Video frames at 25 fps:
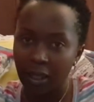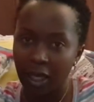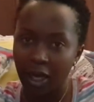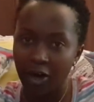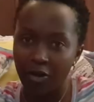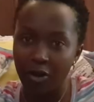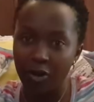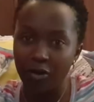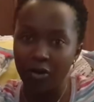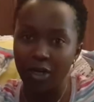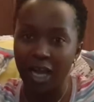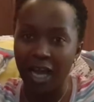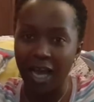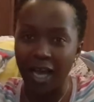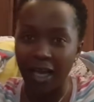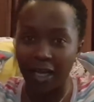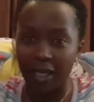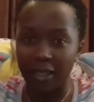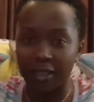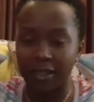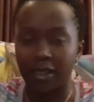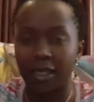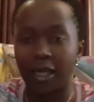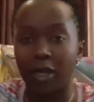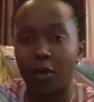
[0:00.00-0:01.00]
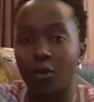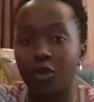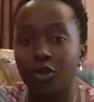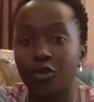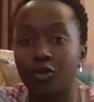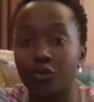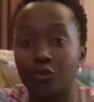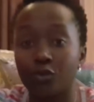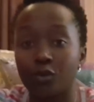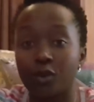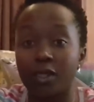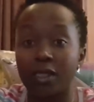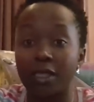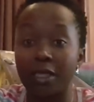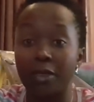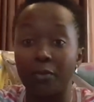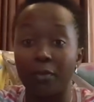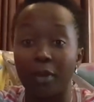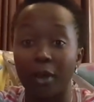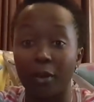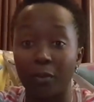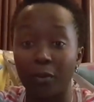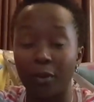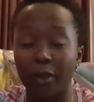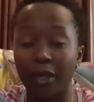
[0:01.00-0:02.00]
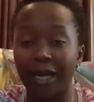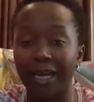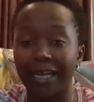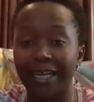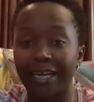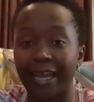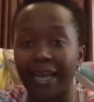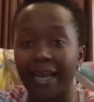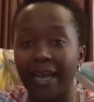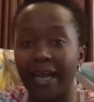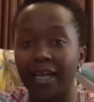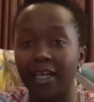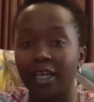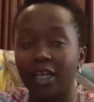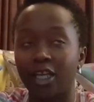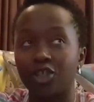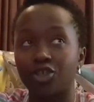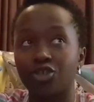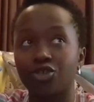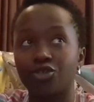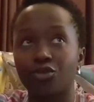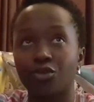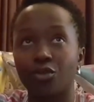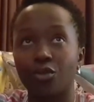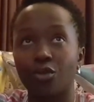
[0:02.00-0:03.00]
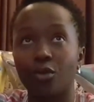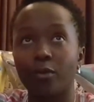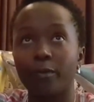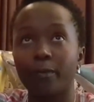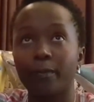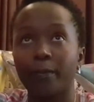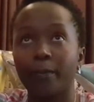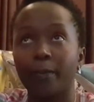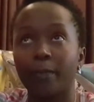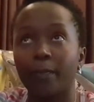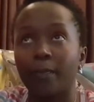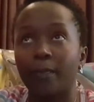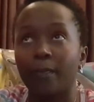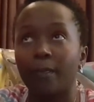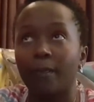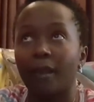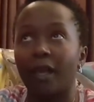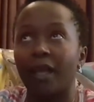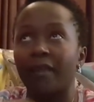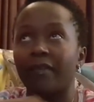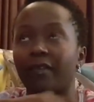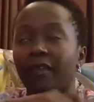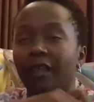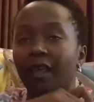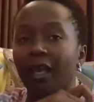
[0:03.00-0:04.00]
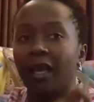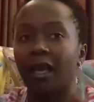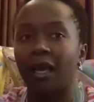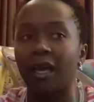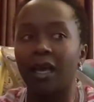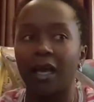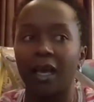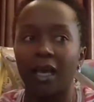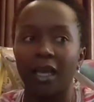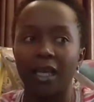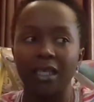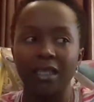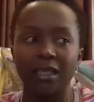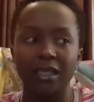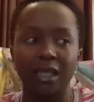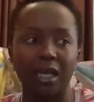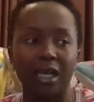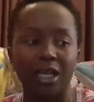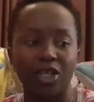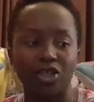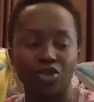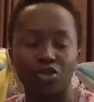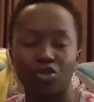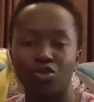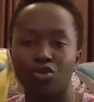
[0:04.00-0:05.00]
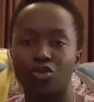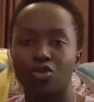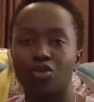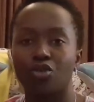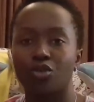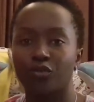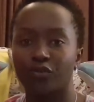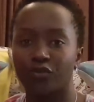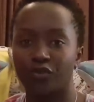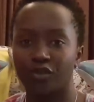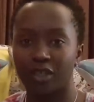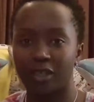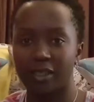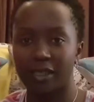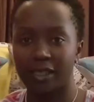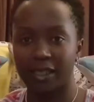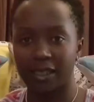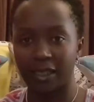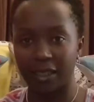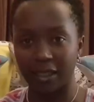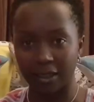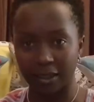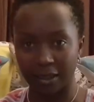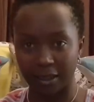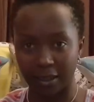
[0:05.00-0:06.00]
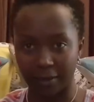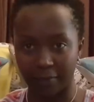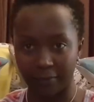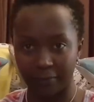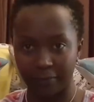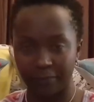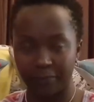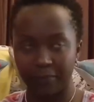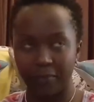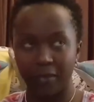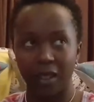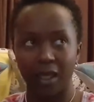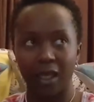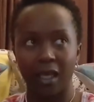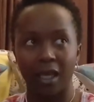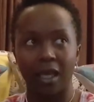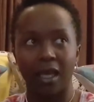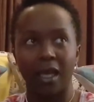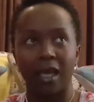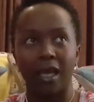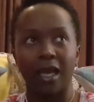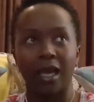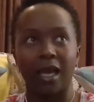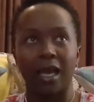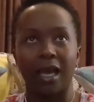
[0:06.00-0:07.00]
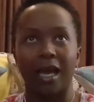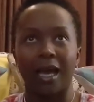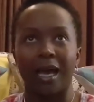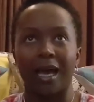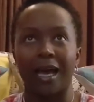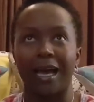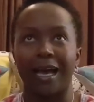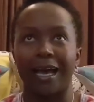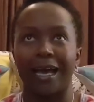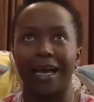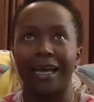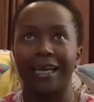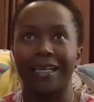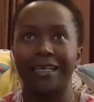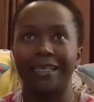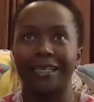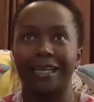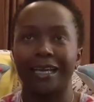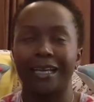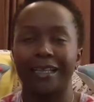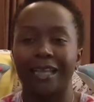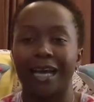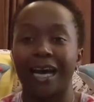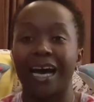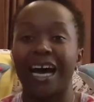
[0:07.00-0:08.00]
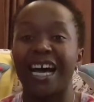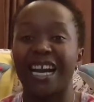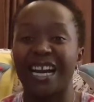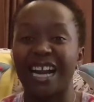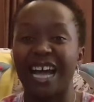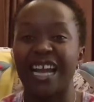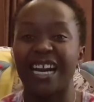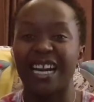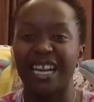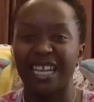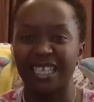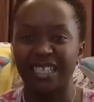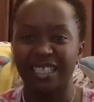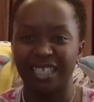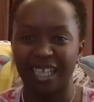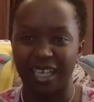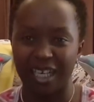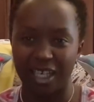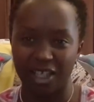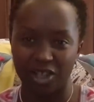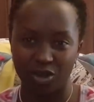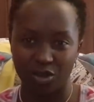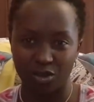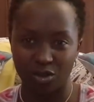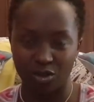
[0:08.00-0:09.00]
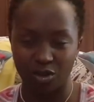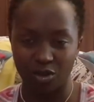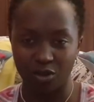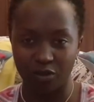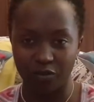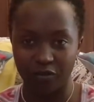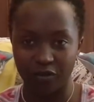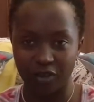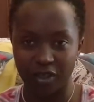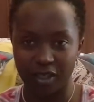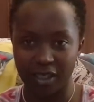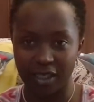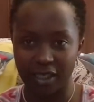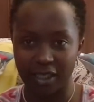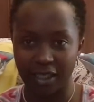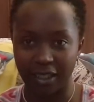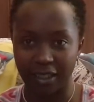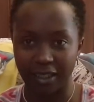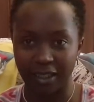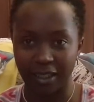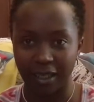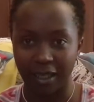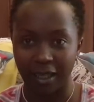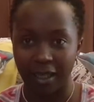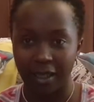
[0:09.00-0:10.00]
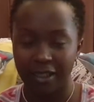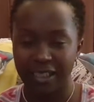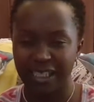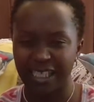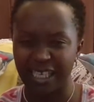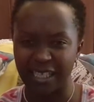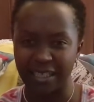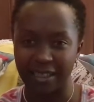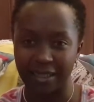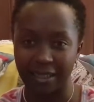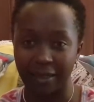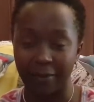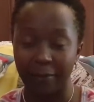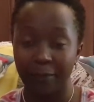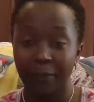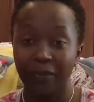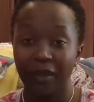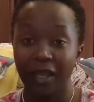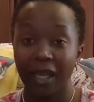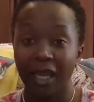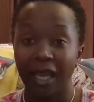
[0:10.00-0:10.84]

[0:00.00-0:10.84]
around August, I went to Zimbabwe and I had a show at their International Conference Center and the Harare International Conference Center.